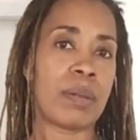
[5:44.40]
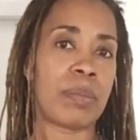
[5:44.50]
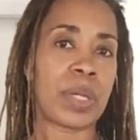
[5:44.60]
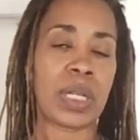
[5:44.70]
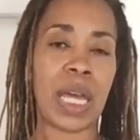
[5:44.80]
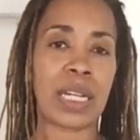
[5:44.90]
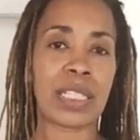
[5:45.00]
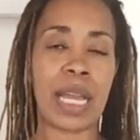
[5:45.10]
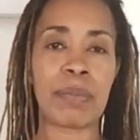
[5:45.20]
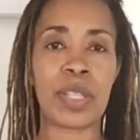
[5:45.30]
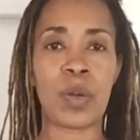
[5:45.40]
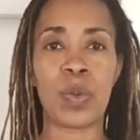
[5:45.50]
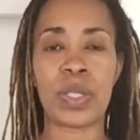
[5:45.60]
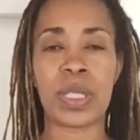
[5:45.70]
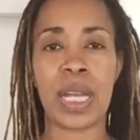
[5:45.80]
But a lot of times that
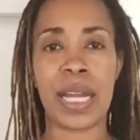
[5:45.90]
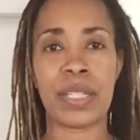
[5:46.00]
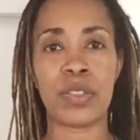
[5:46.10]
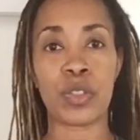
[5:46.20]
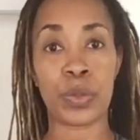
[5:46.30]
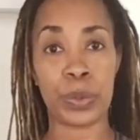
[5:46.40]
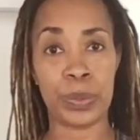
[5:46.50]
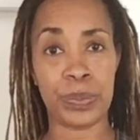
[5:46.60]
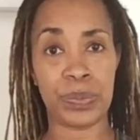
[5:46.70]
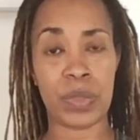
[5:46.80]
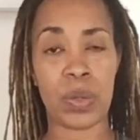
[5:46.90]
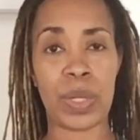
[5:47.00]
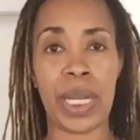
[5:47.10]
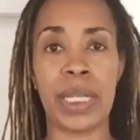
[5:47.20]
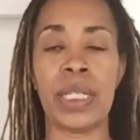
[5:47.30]
was not true.
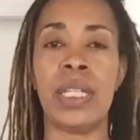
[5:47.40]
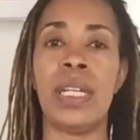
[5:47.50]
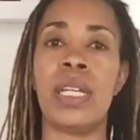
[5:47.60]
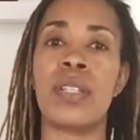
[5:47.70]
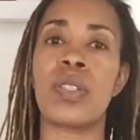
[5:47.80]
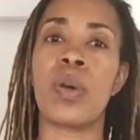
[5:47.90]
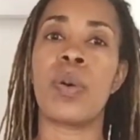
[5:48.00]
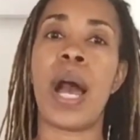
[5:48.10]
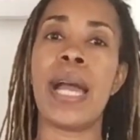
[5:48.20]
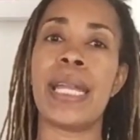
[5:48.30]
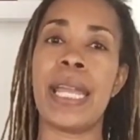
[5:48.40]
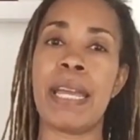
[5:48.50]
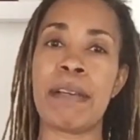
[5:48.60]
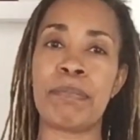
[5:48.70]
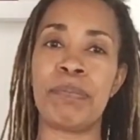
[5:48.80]
Okay, so I
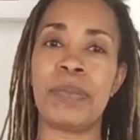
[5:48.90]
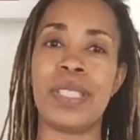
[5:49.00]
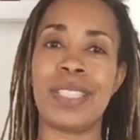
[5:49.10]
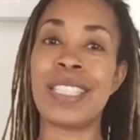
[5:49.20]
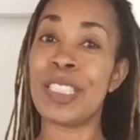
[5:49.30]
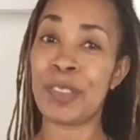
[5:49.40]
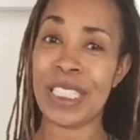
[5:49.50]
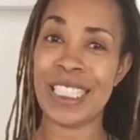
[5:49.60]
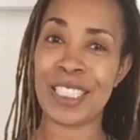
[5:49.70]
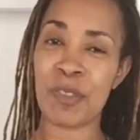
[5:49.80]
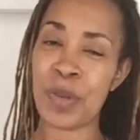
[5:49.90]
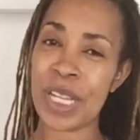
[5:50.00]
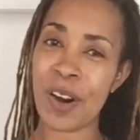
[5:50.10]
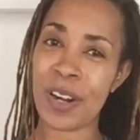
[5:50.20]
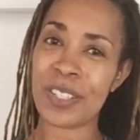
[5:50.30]
am still here. We
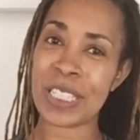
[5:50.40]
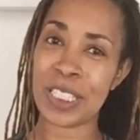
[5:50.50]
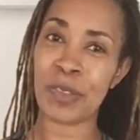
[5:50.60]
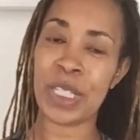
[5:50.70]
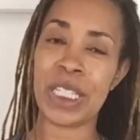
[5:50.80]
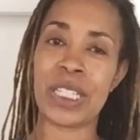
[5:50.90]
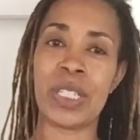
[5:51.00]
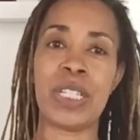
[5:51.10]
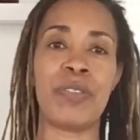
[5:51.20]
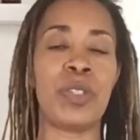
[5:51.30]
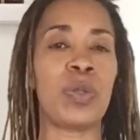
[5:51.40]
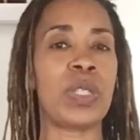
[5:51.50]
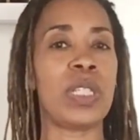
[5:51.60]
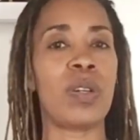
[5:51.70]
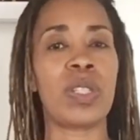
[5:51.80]
are still here. If you
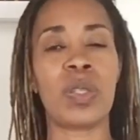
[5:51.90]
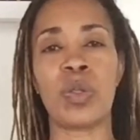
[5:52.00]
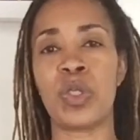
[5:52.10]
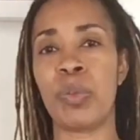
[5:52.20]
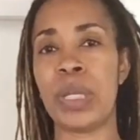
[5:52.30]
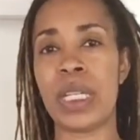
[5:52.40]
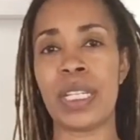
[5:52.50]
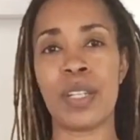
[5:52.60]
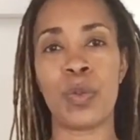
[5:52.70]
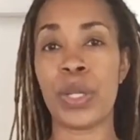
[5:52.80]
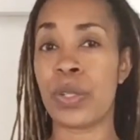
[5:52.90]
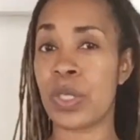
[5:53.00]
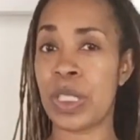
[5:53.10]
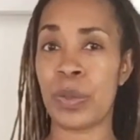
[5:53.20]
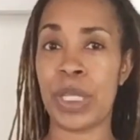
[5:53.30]
see on social media, we are
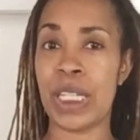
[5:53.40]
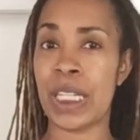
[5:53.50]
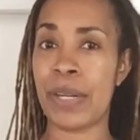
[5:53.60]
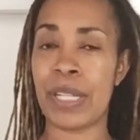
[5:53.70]
still here.